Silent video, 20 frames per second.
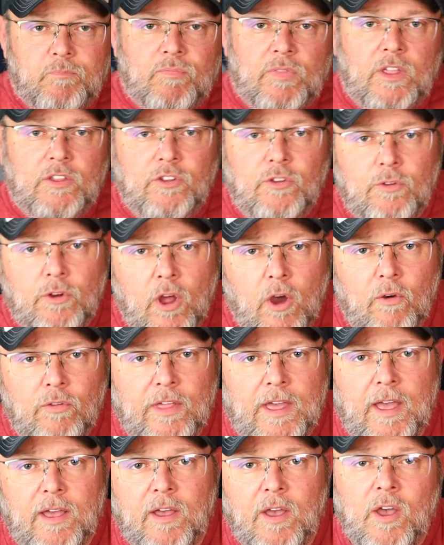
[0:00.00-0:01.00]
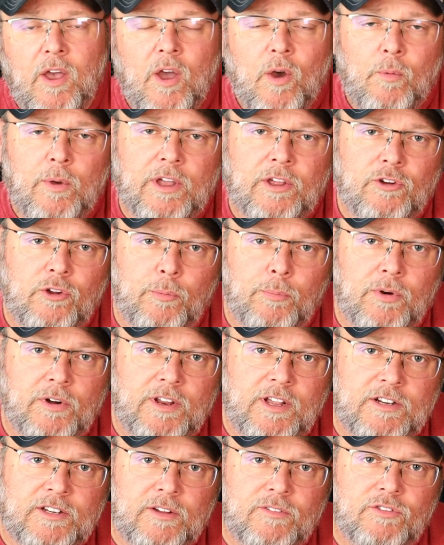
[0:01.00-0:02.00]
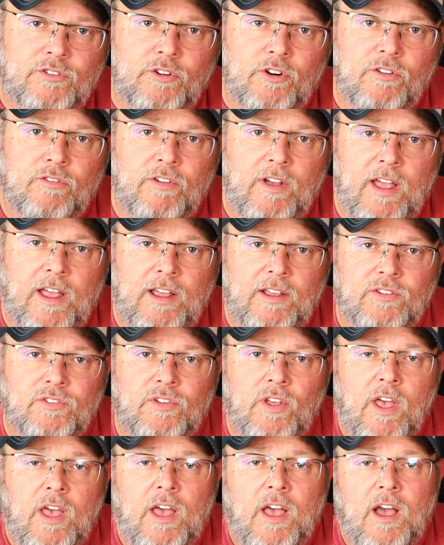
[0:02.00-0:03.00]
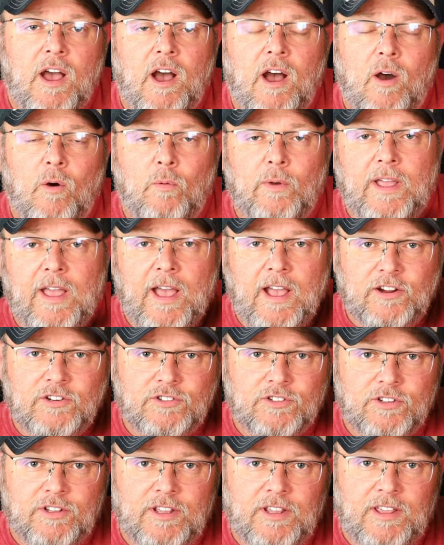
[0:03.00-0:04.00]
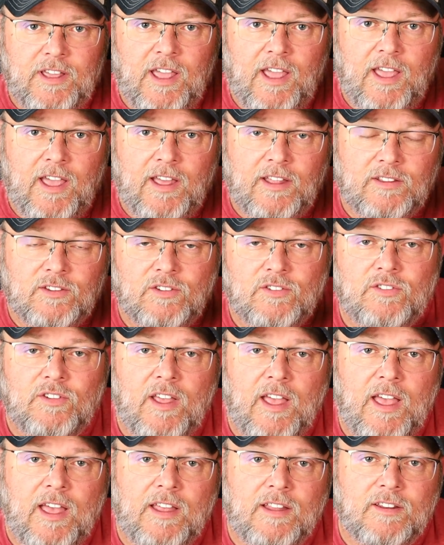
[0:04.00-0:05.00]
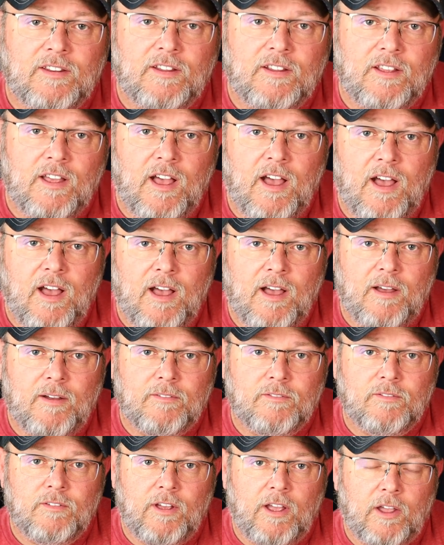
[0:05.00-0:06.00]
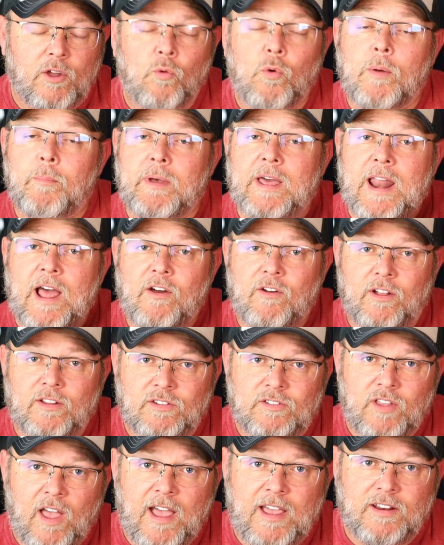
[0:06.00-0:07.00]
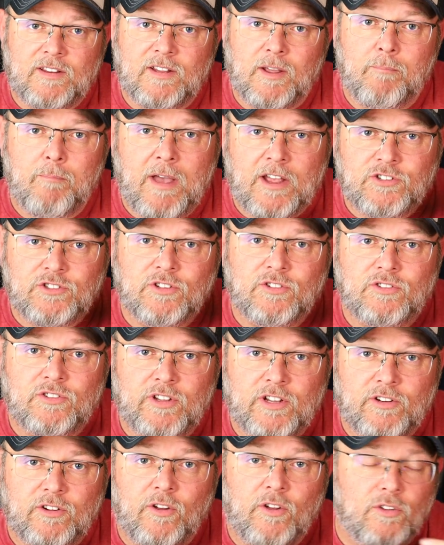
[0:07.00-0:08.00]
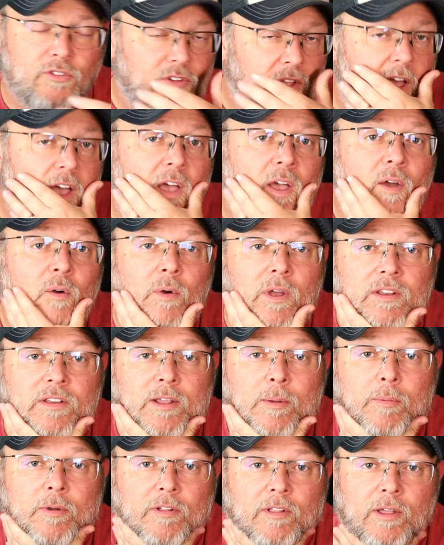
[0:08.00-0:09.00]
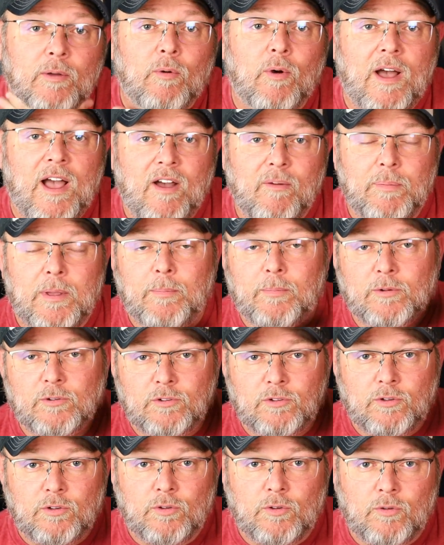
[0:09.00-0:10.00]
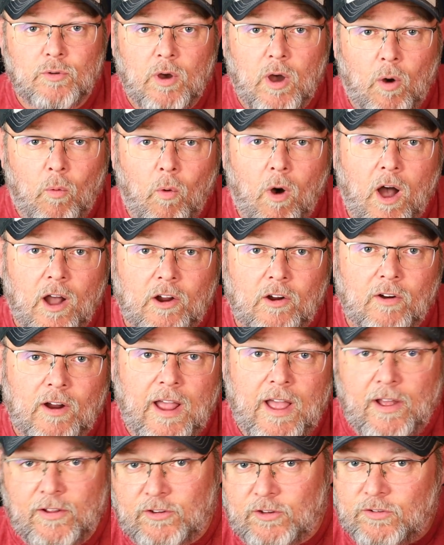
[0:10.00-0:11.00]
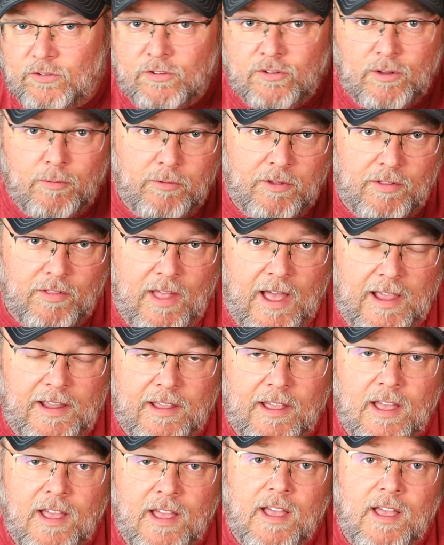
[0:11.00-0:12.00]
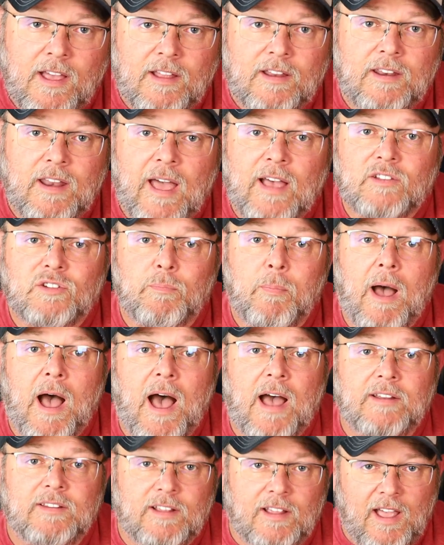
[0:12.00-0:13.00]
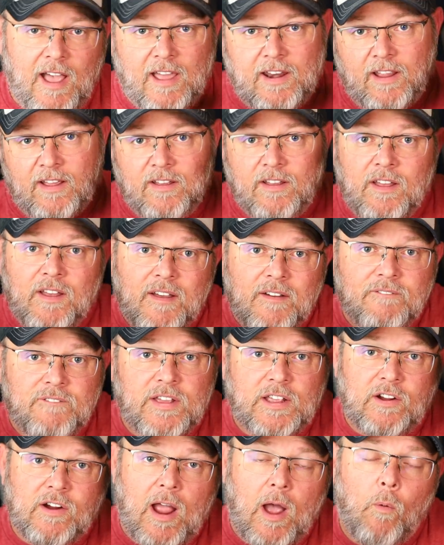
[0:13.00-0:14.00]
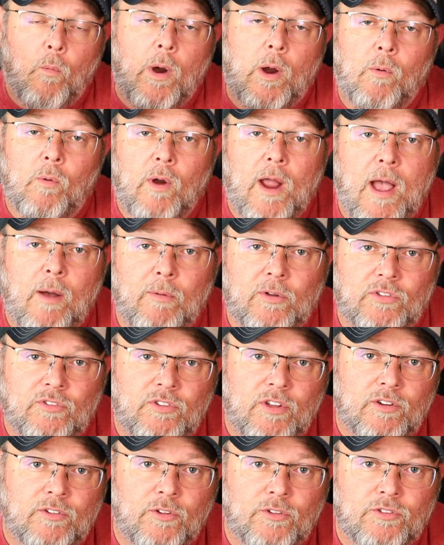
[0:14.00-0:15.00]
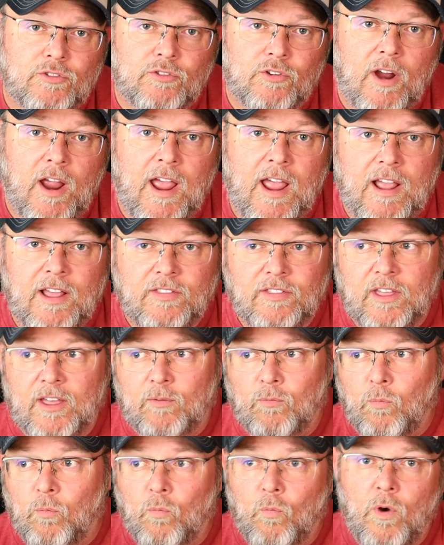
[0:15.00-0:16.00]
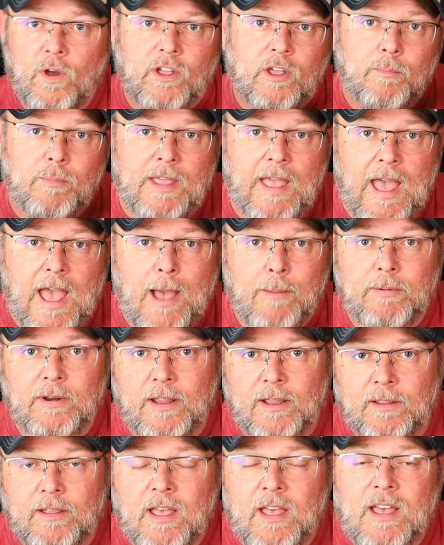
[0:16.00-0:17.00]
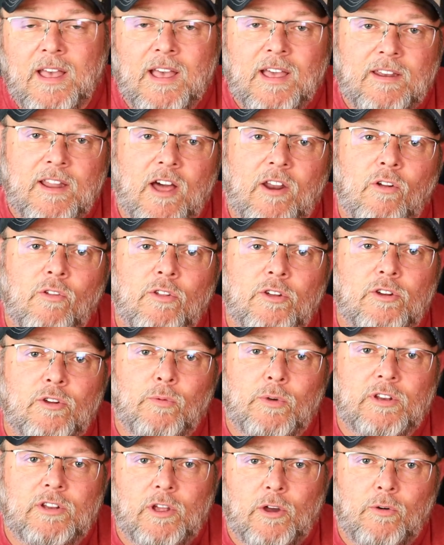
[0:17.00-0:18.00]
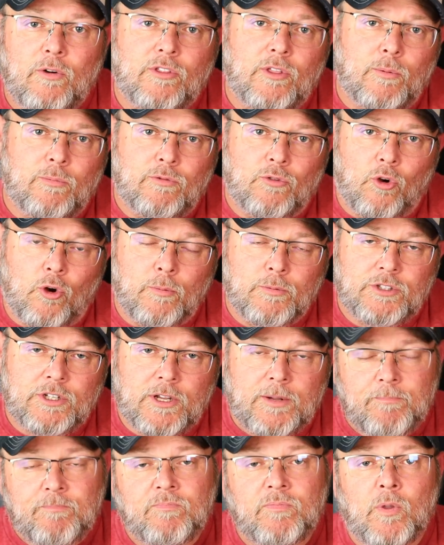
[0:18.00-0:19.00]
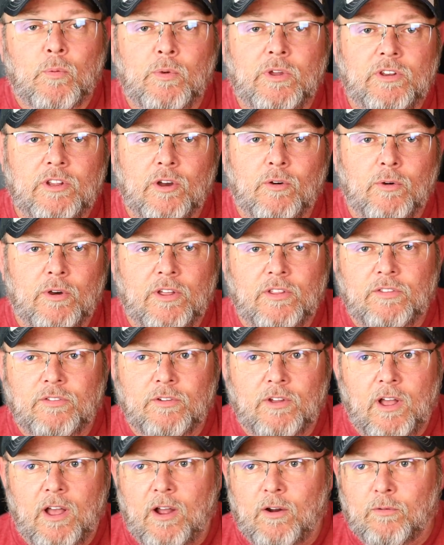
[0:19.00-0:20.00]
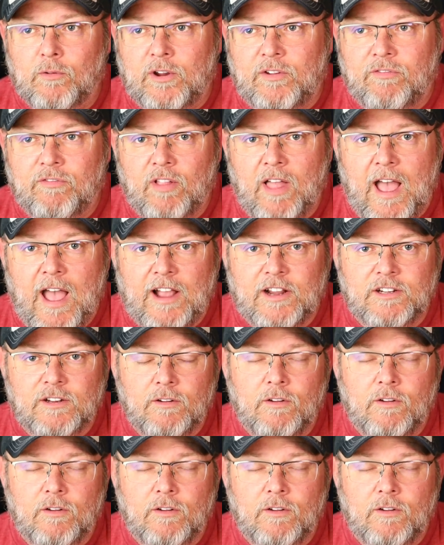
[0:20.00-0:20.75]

you know that we can do predictive surveys. We actually can send equipment out on site to measure signals. We typically will have people do a walk around using something like NetSpot to kind of figure out where we're at with signal strength and what could be happening. Not only do we deal with absorption, we deal with refraction,